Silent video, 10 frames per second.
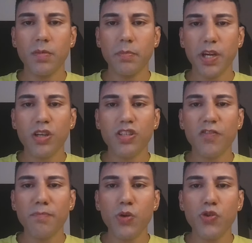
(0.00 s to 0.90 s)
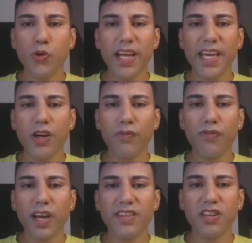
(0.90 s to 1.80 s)
because of mutually
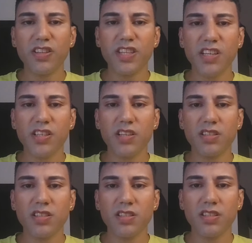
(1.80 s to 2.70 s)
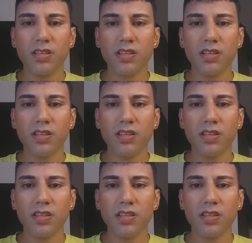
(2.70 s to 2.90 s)
conflicting conditions.